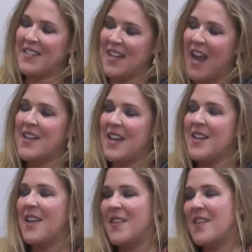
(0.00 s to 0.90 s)
got to start.
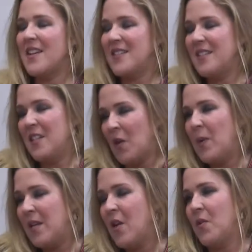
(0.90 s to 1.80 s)
And you
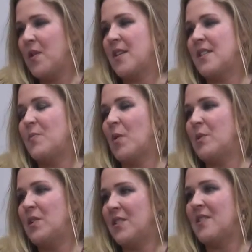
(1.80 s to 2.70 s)
know, we know that it's
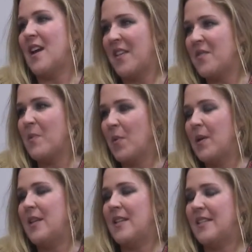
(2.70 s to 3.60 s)
Barbuda that at the
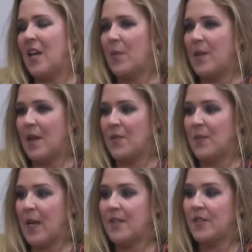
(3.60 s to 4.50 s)
moment needs help in that
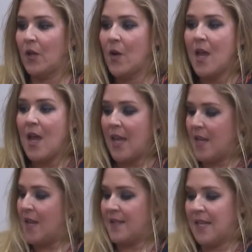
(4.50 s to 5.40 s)
respect. So,
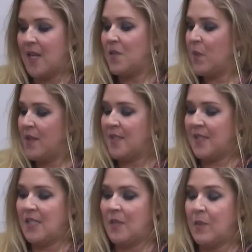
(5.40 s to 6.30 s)
I say it's with the
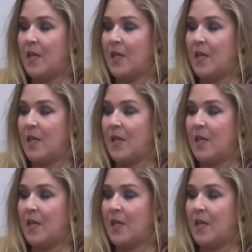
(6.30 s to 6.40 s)
CDB.